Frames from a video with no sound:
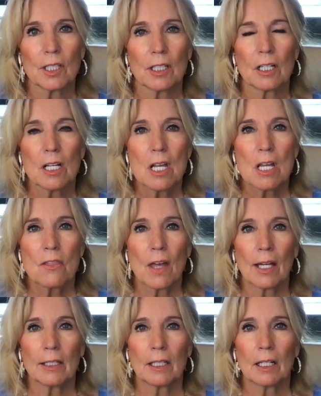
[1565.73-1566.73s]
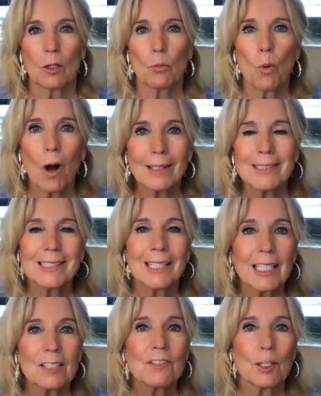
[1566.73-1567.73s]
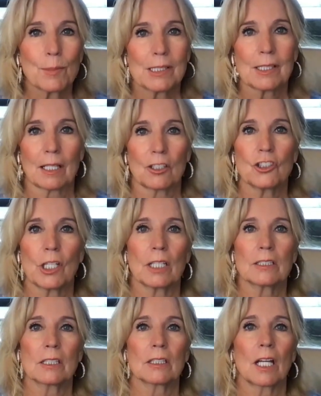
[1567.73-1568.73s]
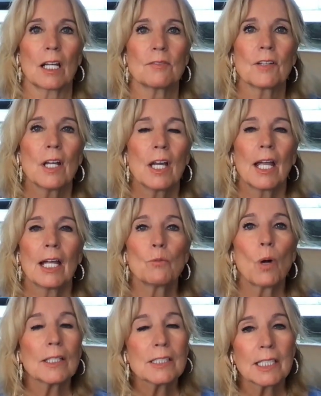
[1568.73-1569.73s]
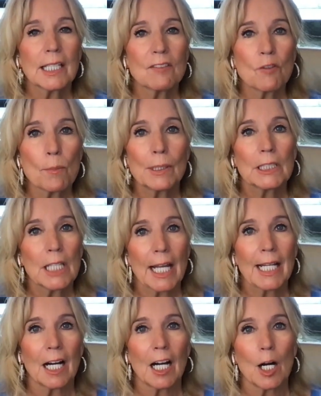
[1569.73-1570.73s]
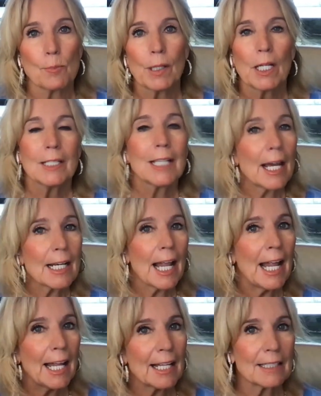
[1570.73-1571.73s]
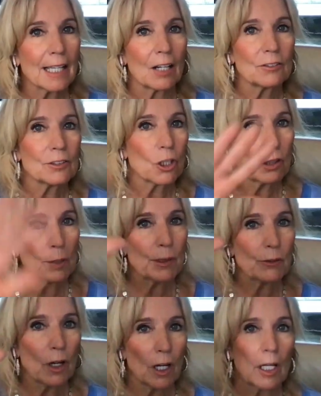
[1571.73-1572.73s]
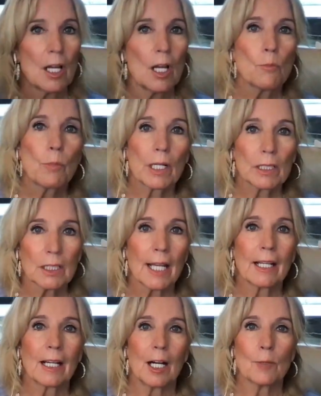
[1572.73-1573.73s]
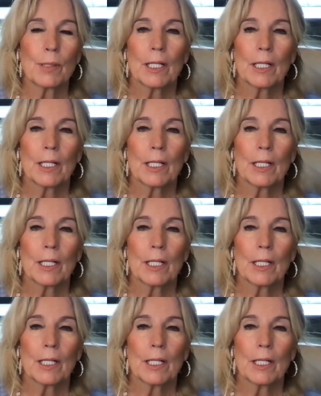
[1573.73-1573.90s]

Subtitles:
there that wants to give them a second chance in life and wants to give them a leg up. Not a handout, don't get me wrong, but a leg up.